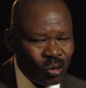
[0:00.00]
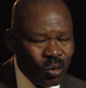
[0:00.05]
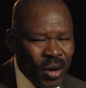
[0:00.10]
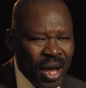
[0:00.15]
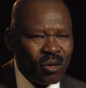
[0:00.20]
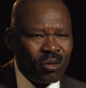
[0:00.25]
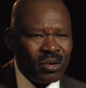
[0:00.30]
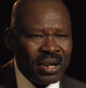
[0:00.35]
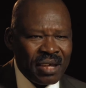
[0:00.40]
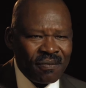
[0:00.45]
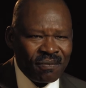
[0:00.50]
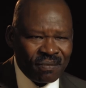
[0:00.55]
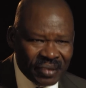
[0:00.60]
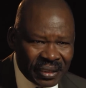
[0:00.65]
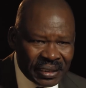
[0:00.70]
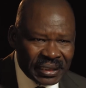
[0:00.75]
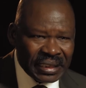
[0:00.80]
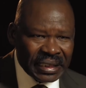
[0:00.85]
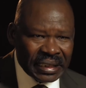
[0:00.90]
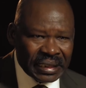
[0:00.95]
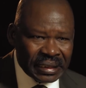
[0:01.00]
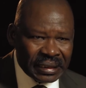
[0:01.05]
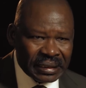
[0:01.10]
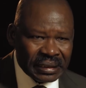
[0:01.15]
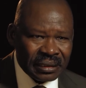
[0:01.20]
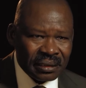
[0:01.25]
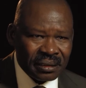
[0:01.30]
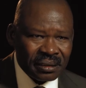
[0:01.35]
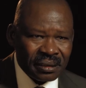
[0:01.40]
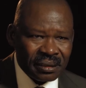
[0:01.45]
Where do they fit in?
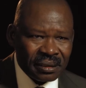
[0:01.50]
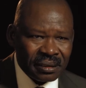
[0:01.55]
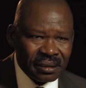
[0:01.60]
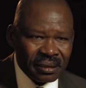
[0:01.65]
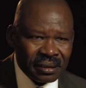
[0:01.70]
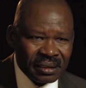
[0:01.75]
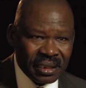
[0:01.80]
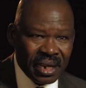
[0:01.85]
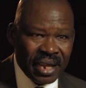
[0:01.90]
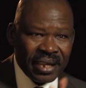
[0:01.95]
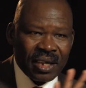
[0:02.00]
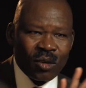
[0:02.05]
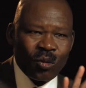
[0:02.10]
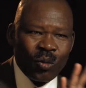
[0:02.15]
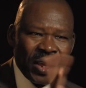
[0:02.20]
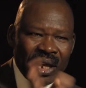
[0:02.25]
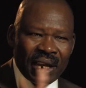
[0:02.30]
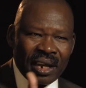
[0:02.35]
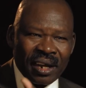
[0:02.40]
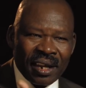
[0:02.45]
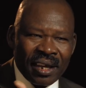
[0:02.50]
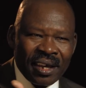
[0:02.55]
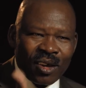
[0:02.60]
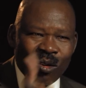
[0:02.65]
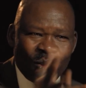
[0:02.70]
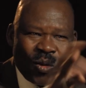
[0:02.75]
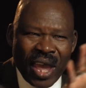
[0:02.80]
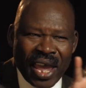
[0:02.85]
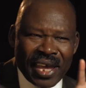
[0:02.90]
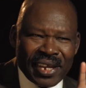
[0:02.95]
It's like a wheel.
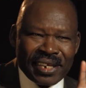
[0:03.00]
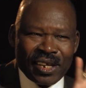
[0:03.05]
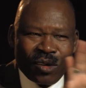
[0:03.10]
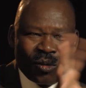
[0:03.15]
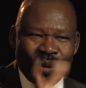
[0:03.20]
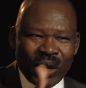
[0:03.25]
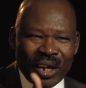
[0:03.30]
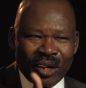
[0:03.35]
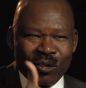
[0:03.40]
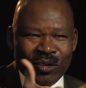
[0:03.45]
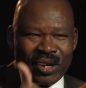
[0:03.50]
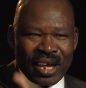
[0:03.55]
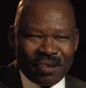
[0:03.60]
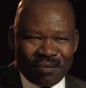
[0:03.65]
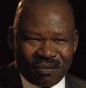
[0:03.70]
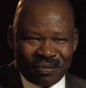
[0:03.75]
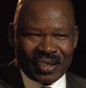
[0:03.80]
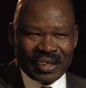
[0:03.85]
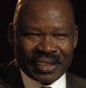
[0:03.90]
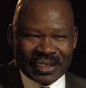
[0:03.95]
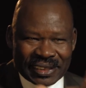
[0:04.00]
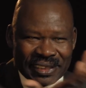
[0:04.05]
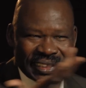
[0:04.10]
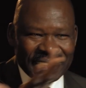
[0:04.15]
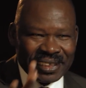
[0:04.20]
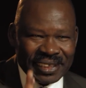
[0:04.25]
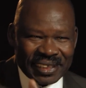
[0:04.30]
Where in the wheel do they fit?